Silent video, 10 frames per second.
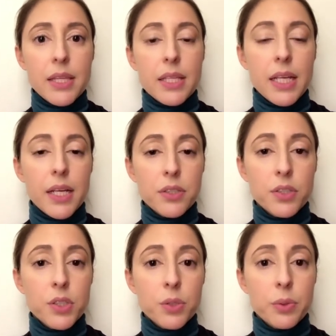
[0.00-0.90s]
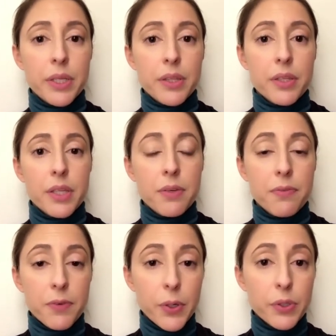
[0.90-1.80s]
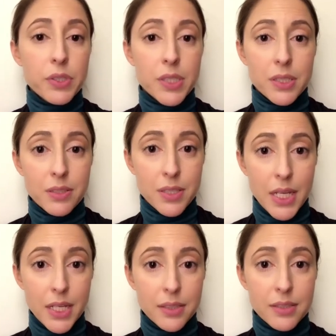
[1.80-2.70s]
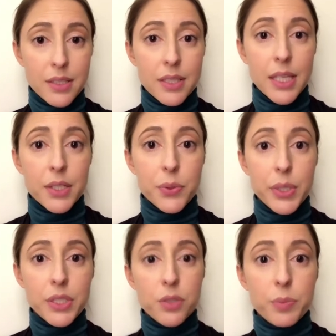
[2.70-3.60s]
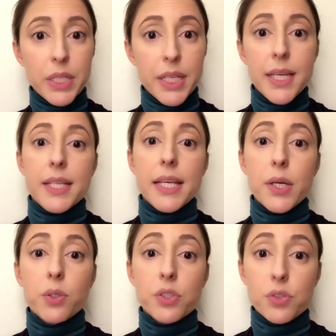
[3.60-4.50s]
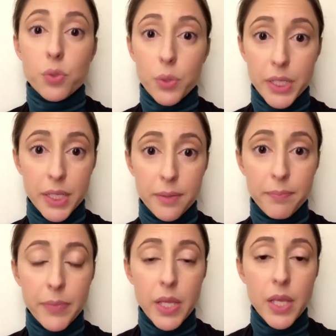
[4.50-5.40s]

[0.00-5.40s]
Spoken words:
that had to do with the first states that agreed to be in a consortium